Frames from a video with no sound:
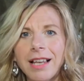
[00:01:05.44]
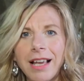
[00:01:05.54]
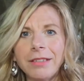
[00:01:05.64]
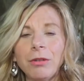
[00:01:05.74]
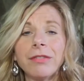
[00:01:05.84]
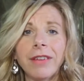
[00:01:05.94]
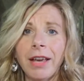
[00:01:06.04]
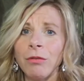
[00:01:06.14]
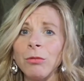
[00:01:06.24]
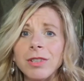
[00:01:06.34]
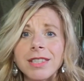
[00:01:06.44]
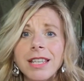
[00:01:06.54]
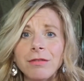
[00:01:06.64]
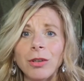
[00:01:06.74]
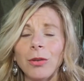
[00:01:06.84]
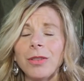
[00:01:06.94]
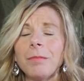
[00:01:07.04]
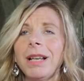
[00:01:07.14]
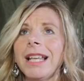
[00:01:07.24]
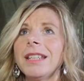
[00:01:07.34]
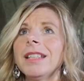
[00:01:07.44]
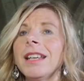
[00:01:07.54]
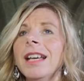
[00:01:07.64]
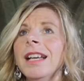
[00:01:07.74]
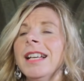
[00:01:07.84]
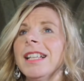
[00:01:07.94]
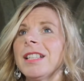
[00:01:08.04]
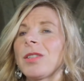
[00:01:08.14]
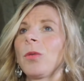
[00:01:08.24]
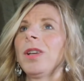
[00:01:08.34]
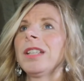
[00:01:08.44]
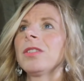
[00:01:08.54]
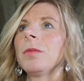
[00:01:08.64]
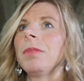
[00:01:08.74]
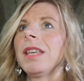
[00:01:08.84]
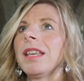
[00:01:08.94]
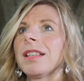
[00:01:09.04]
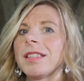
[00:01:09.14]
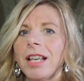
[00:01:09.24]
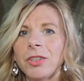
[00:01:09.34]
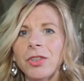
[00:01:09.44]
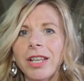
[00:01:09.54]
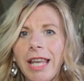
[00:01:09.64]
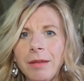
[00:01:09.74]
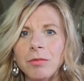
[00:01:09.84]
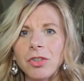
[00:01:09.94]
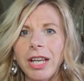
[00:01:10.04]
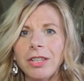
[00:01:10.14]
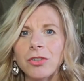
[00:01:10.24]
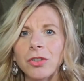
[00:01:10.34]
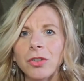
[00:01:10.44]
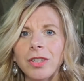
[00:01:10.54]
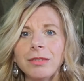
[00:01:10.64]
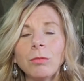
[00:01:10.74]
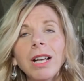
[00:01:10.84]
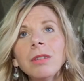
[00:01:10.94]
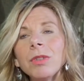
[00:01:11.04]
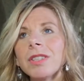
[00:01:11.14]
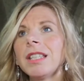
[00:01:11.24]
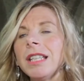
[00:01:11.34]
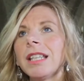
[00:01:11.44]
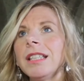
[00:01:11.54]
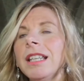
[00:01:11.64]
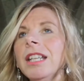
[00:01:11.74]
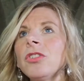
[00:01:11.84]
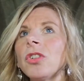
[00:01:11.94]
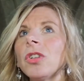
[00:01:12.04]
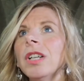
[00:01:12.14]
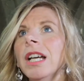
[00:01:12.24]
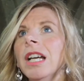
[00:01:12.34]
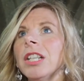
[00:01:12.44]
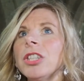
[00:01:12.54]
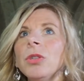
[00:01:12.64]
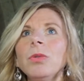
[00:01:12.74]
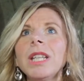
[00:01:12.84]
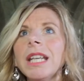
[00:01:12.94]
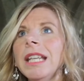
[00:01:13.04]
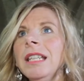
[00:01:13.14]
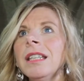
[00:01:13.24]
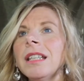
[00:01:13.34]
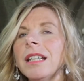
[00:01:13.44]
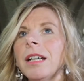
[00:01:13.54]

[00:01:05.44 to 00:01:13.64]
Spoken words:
light we've ever received on the planet. It's going to be such a game changer. And while I was sitting in nature, tuning in,